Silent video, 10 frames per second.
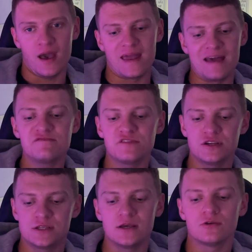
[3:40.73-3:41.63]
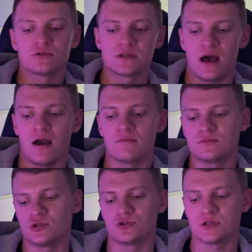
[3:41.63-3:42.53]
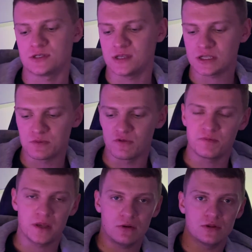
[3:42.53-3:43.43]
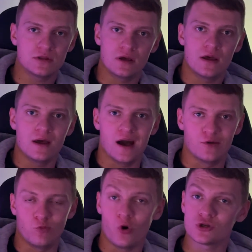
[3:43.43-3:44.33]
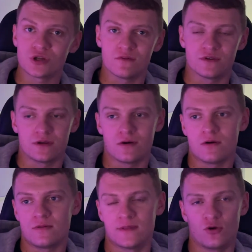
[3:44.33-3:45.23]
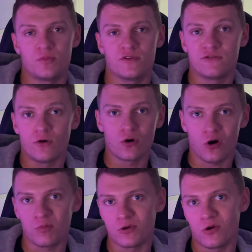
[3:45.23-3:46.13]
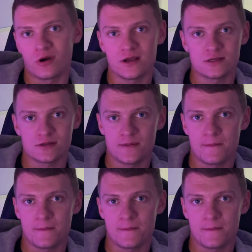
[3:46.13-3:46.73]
And every single time during a 6 month period, I'd watch that video, there would be fuck all progress.